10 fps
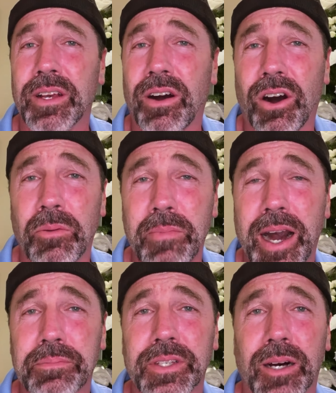all
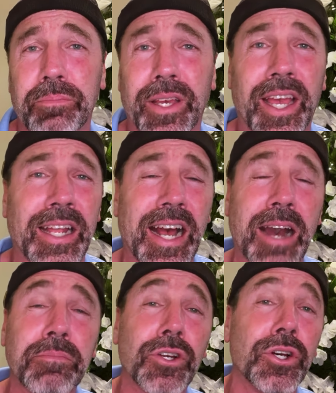mopped up, and
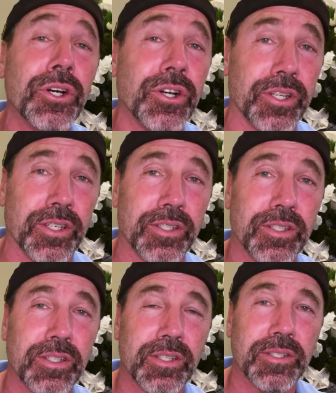I'm good.
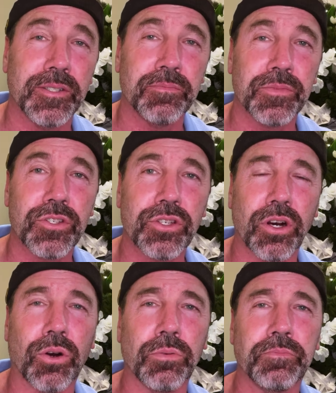
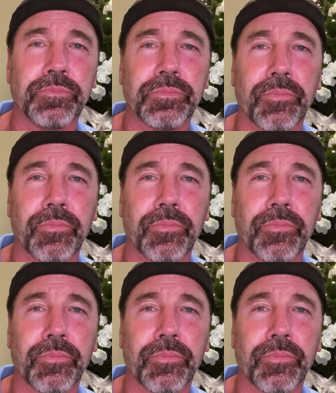So